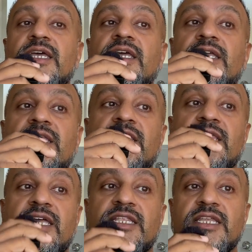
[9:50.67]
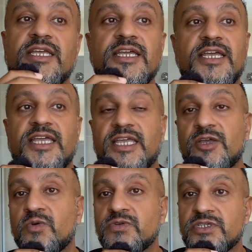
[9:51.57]
then it can
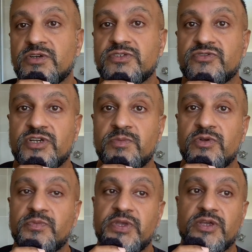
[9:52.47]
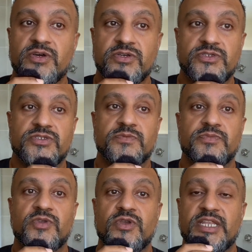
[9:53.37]
cause a lot of trouble because
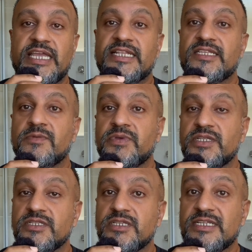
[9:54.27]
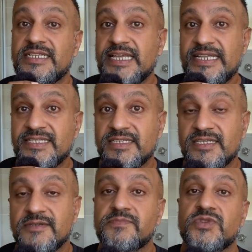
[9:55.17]
you can end up in
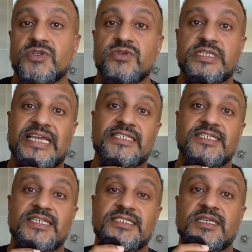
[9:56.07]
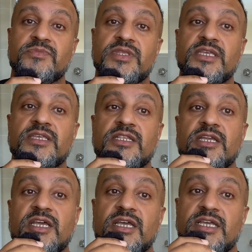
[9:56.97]
debt. So debt is something that
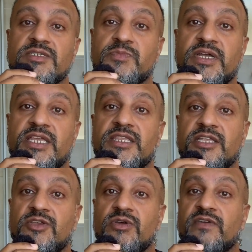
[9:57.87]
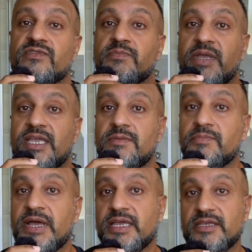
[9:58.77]
is money that you have to pay
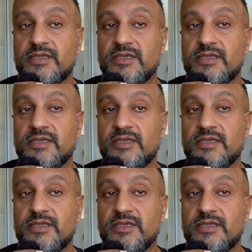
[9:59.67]
back